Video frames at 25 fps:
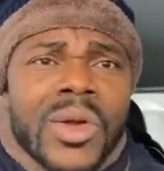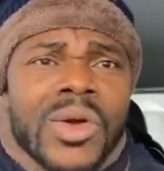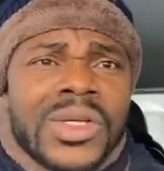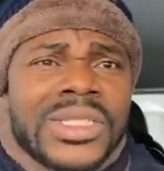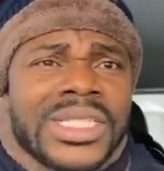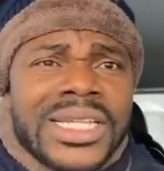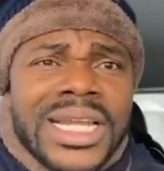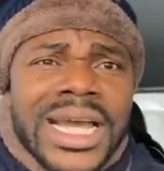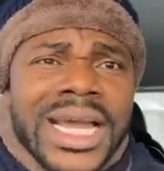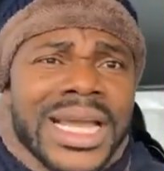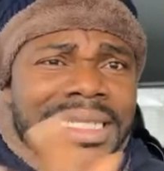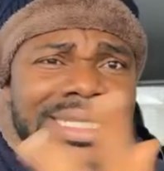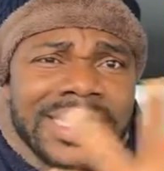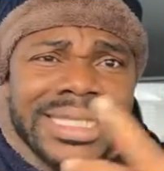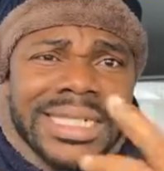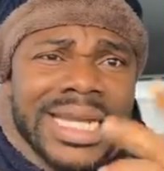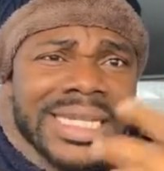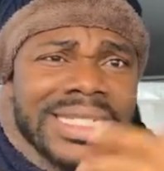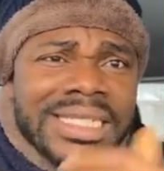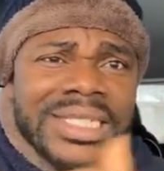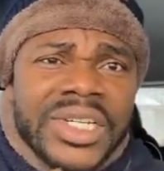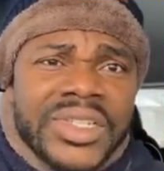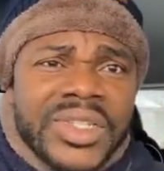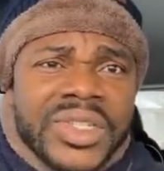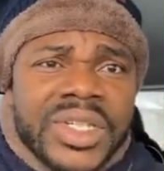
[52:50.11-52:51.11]
Consider
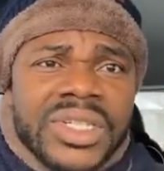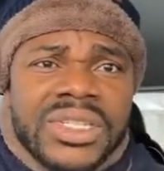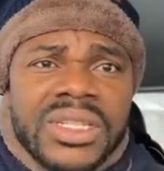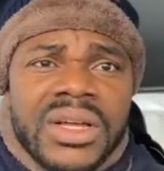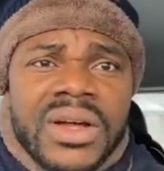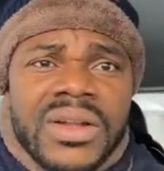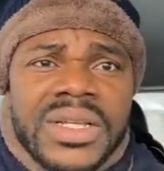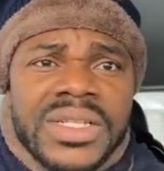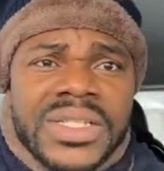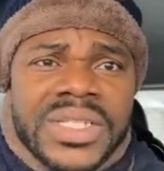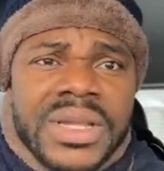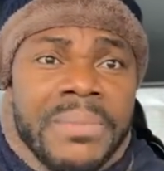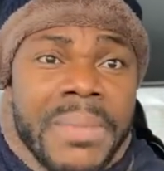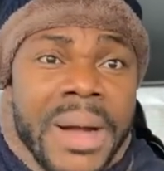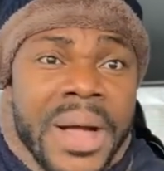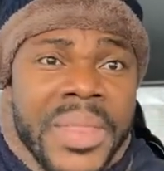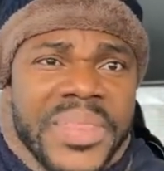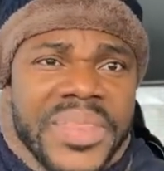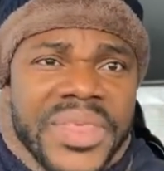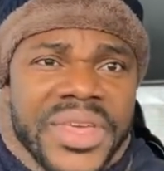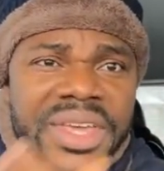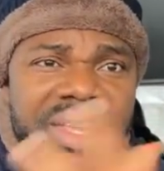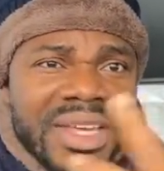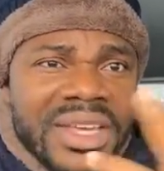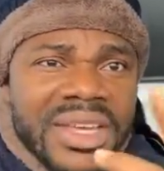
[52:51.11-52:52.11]
hitting that. It's just $6 a
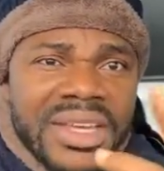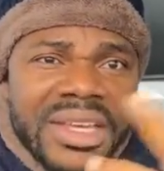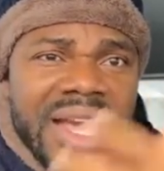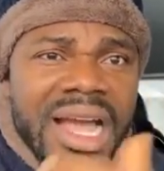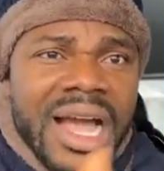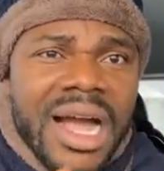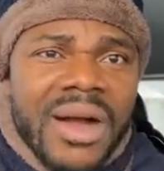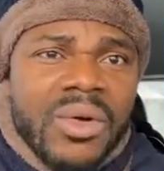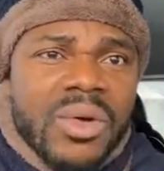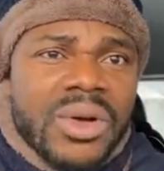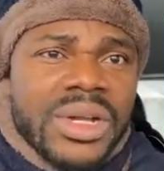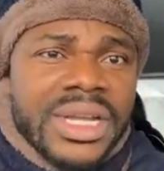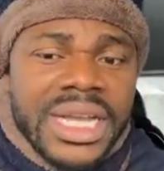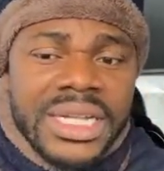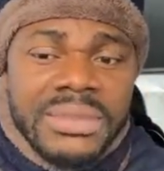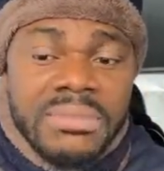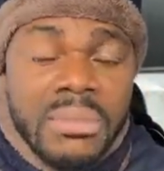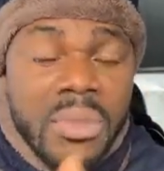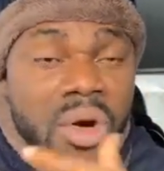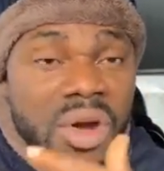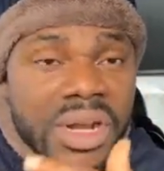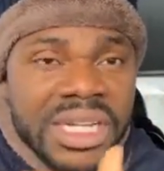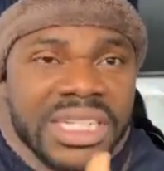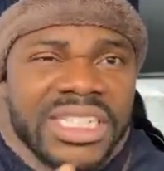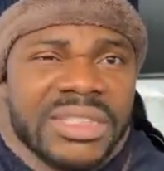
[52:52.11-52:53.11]
month. I will
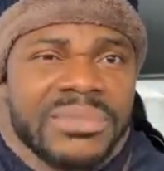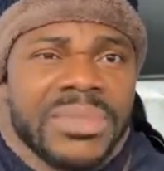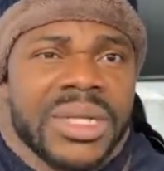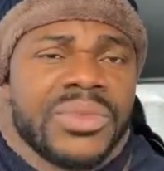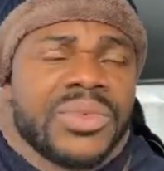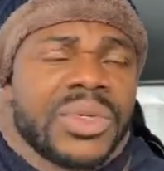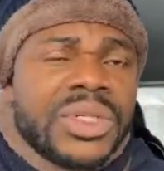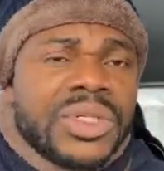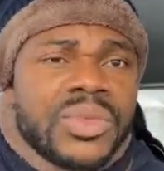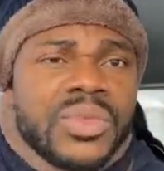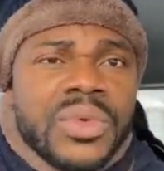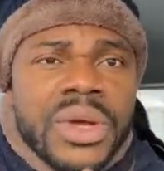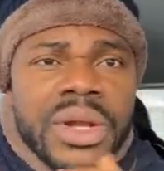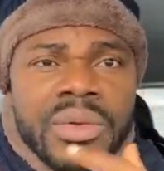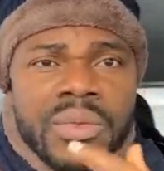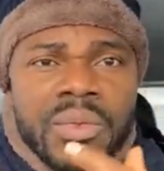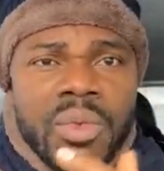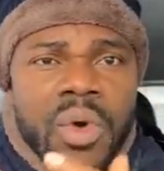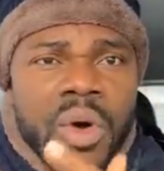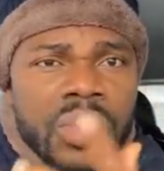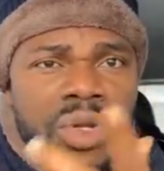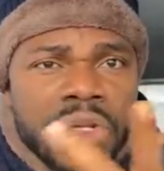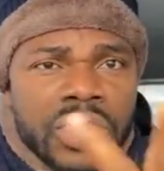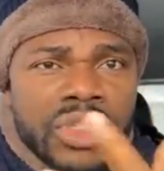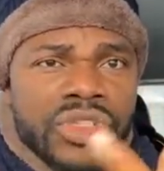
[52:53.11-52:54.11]
get more intimate with you
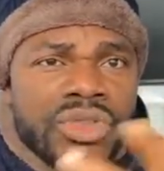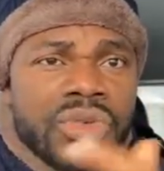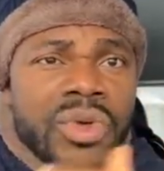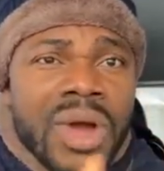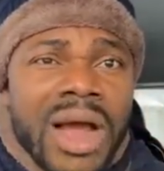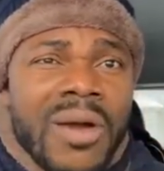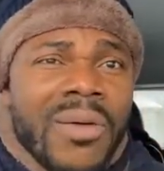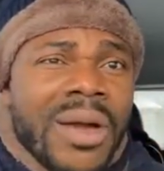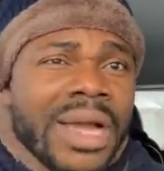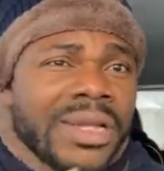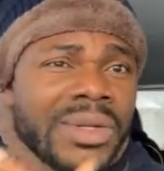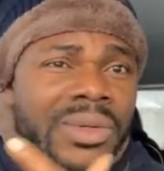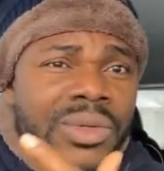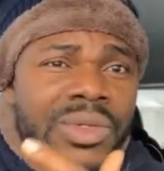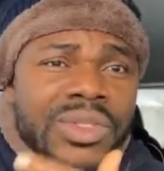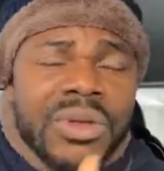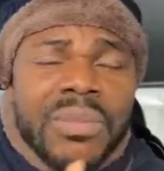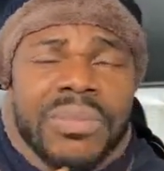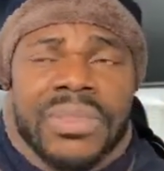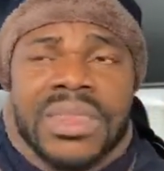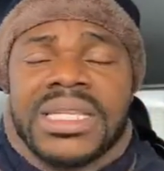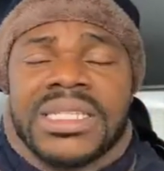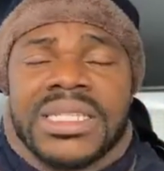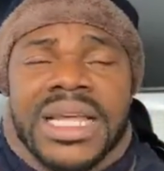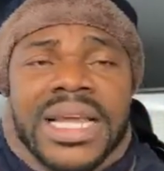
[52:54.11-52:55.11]
and walk you through how I do
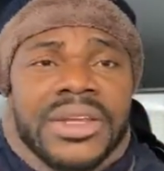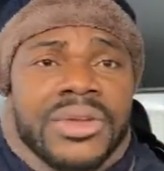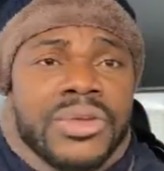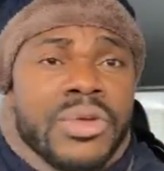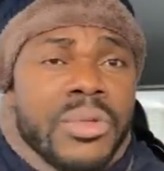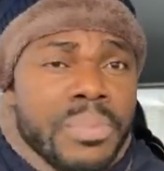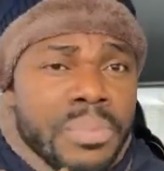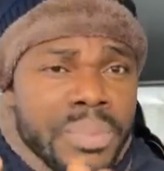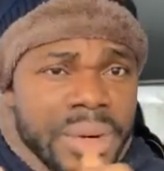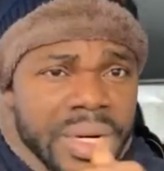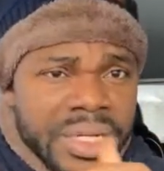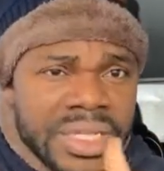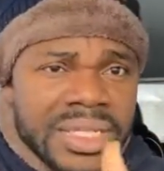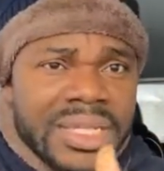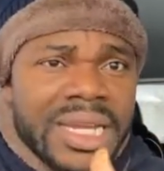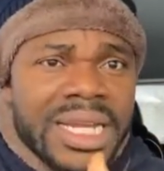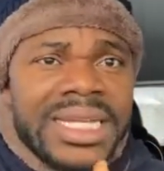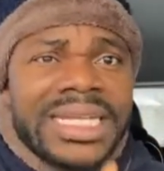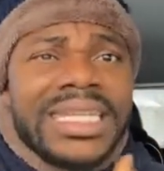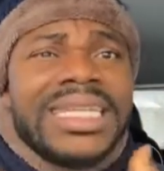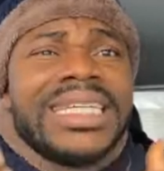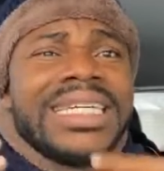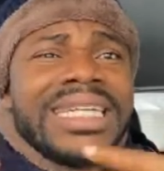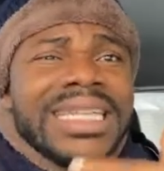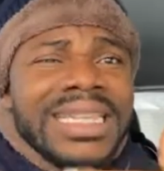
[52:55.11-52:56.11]
some things I do
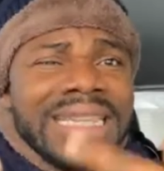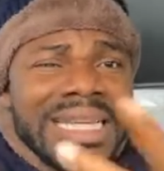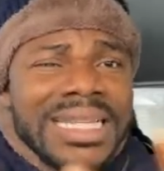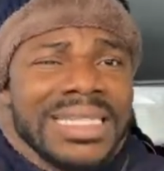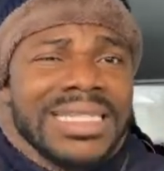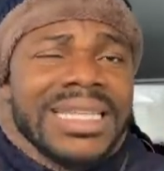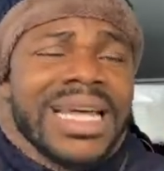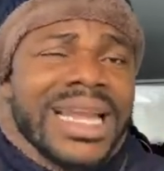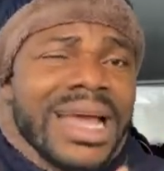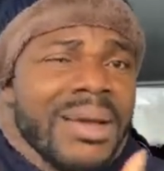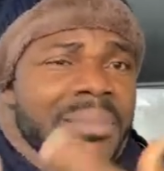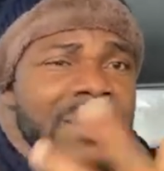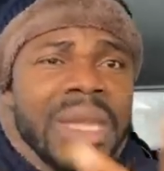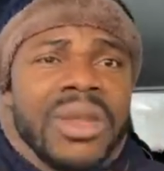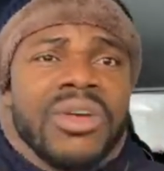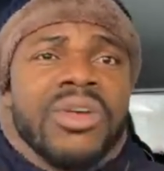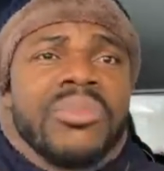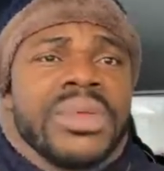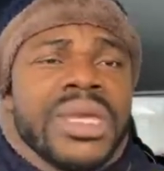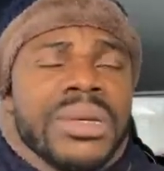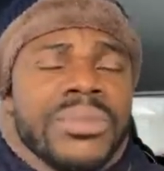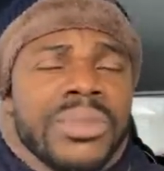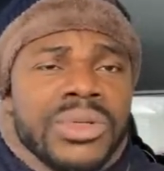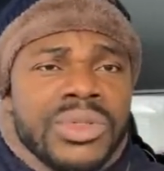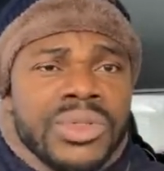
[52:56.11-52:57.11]
personally, things that I may
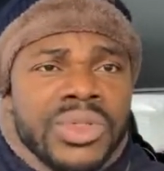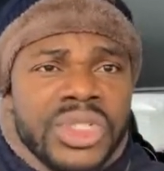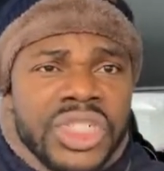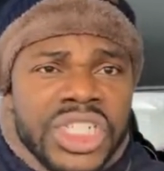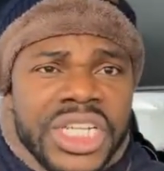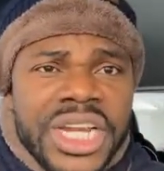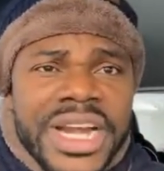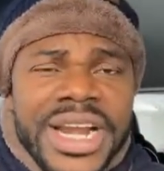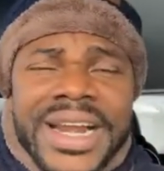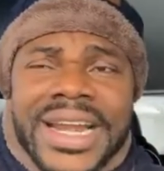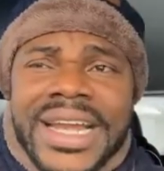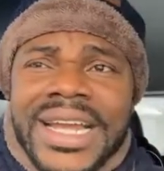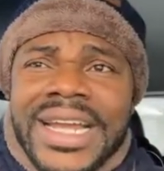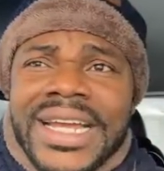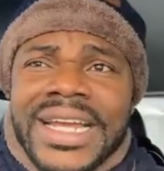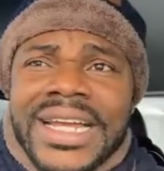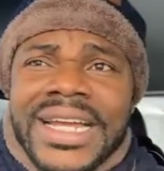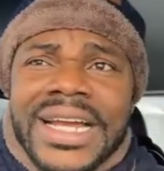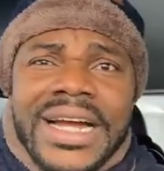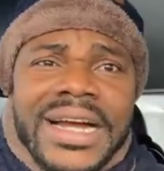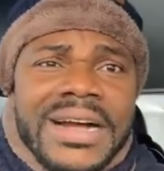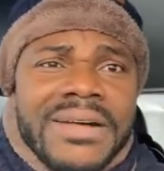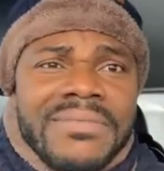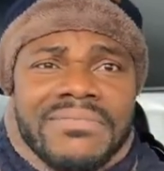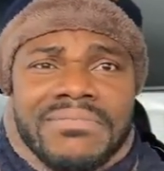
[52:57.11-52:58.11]
not be able to share
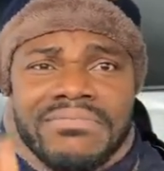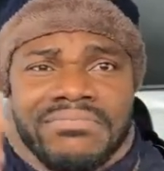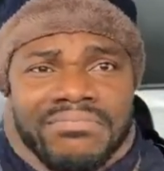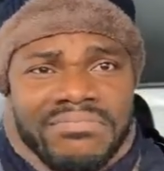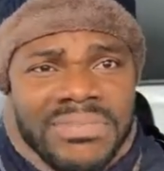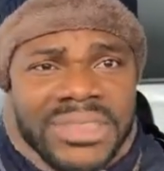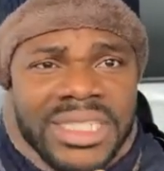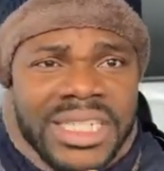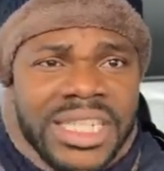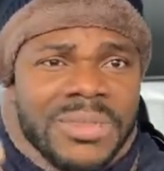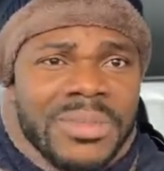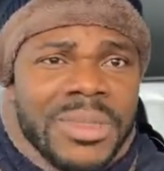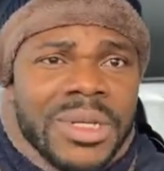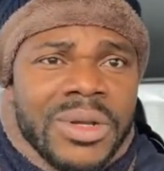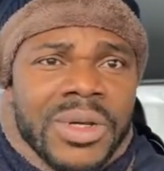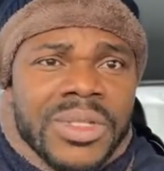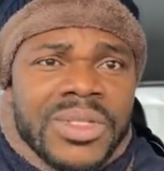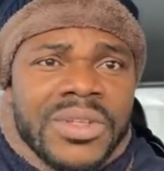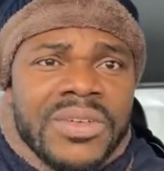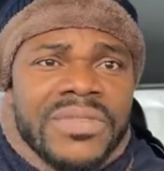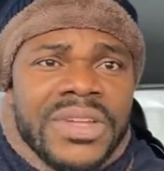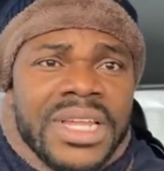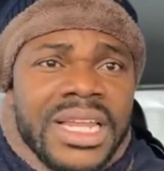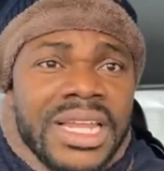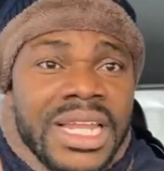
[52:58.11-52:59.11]
just
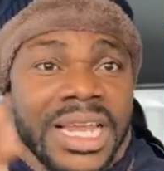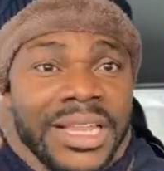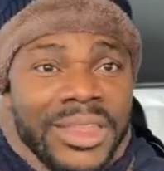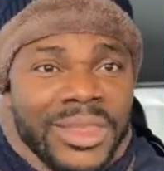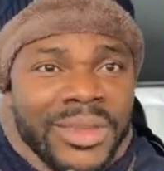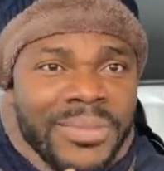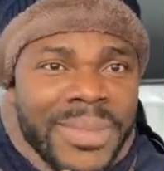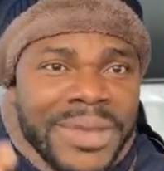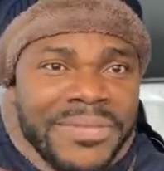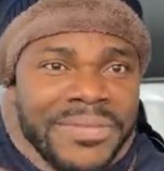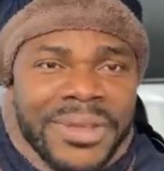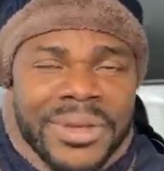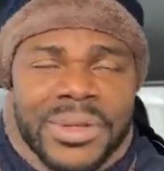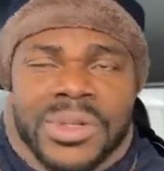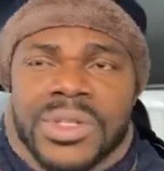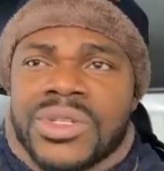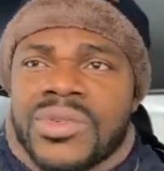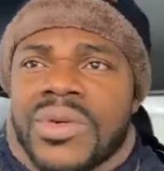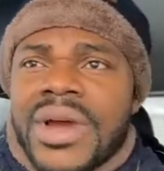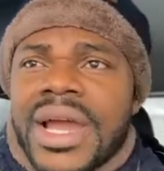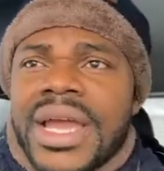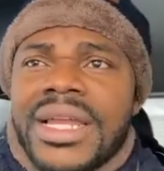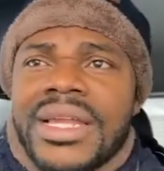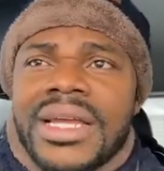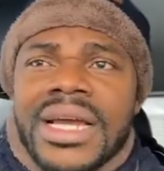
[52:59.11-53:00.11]
because of the length of my
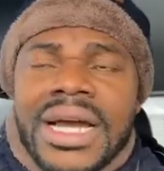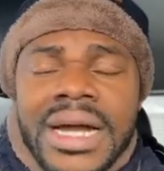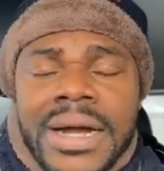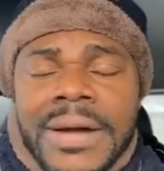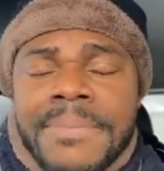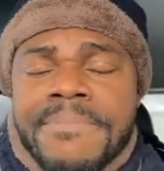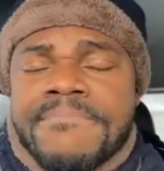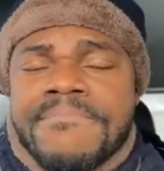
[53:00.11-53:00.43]
videos, right?